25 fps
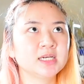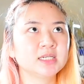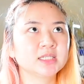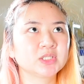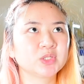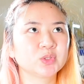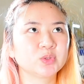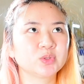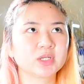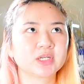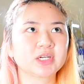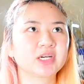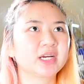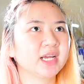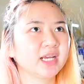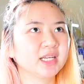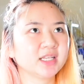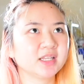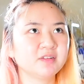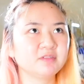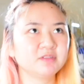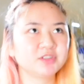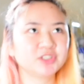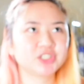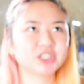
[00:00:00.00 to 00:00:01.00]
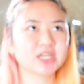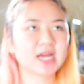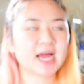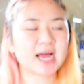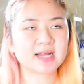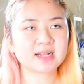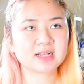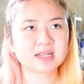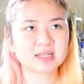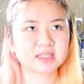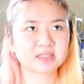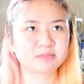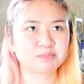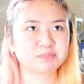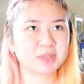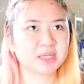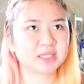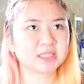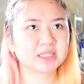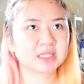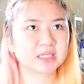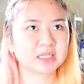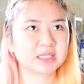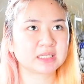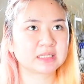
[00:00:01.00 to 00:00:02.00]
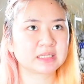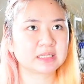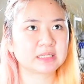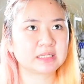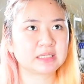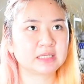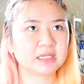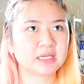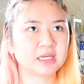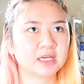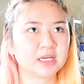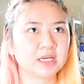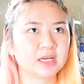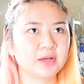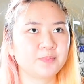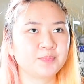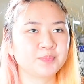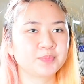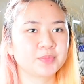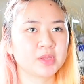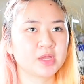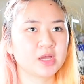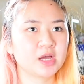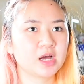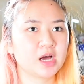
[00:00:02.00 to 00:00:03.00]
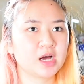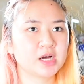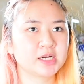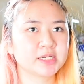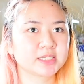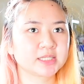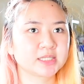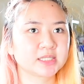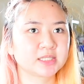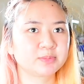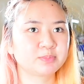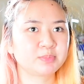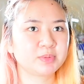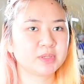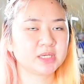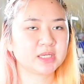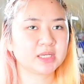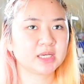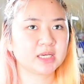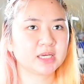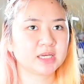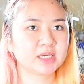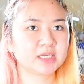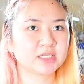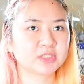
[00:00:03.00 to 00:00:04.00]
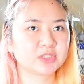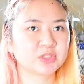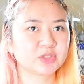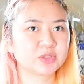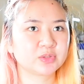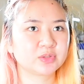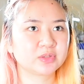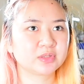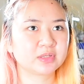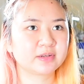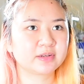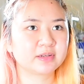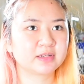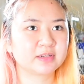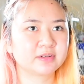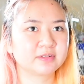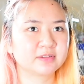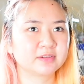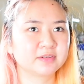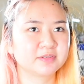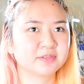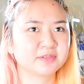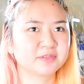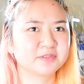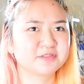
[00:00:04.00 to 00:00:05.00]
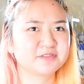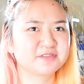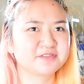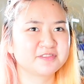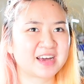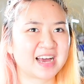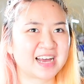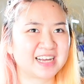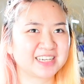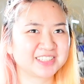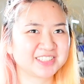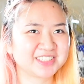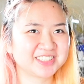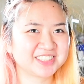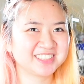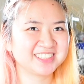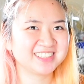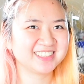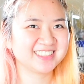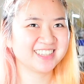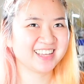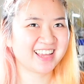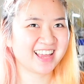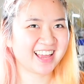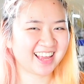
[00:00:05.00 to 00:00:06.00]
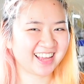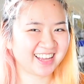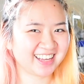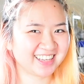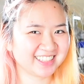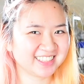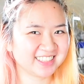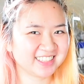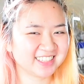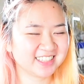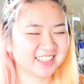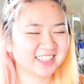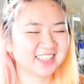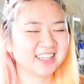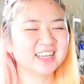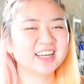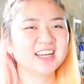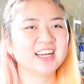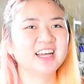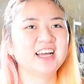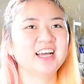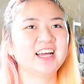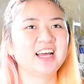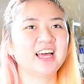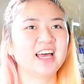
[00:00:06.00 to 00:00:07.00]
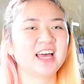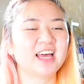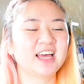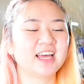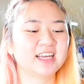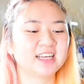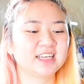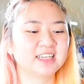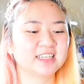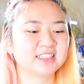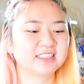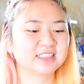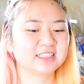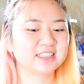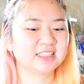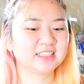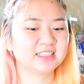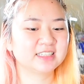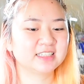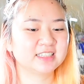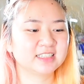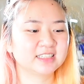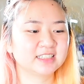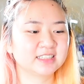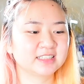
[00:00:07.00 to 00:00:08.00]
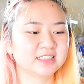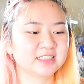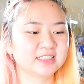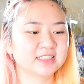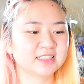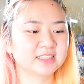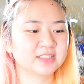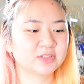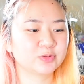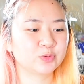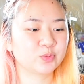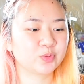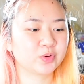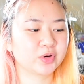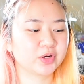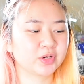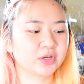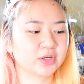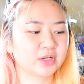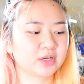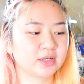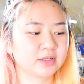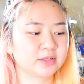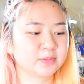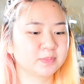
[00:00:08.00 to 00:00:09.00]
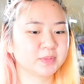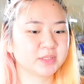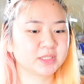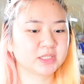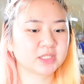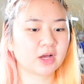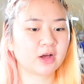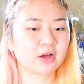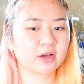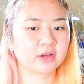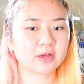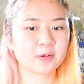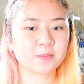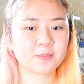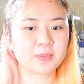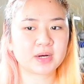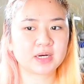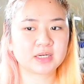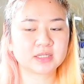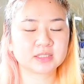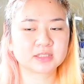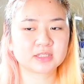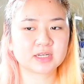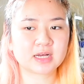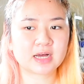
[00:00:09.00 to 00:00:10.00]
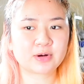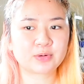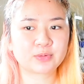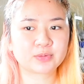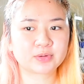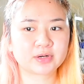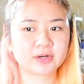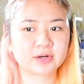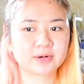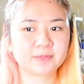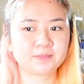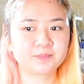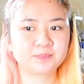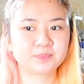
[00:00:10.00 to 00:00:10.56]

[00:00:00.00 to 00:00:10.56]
So the creative chat is basically us speaking to the fashion head. And we're gonna be talking about our